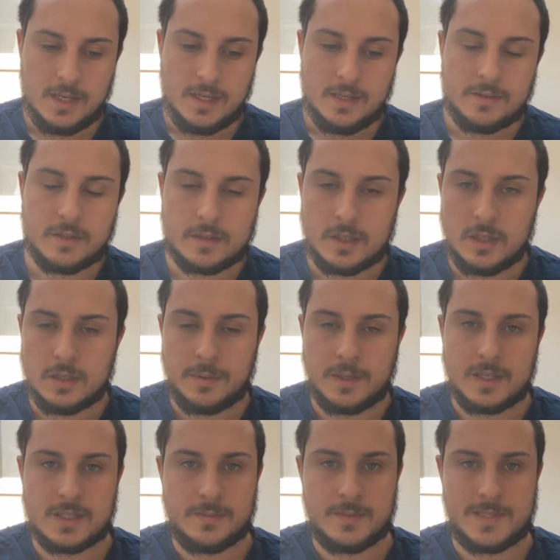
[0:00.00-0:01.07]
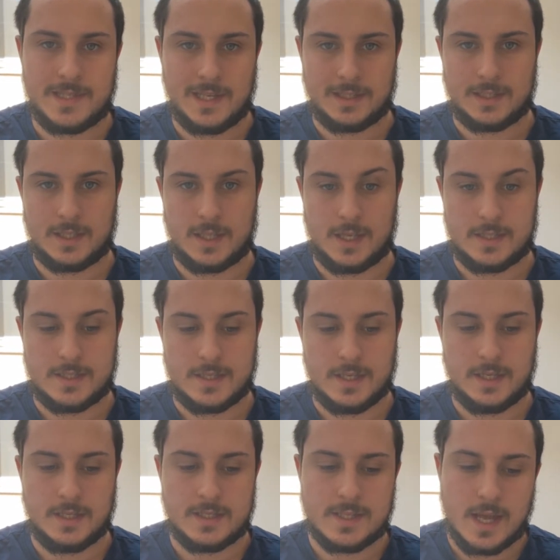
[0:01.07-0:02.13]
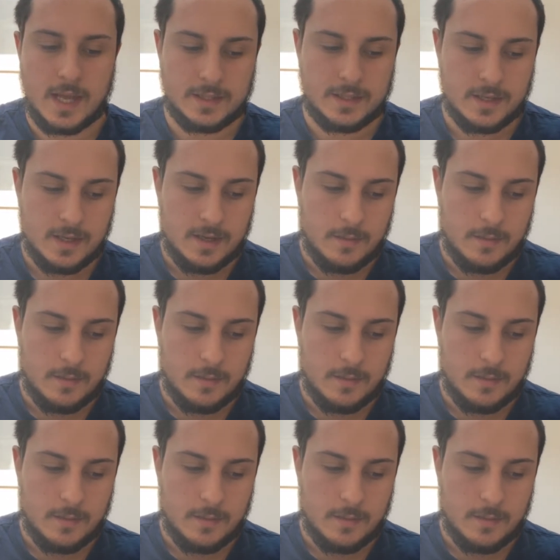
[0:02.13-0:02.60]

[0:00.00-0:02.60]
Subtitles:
The third biggest mistake that I see is that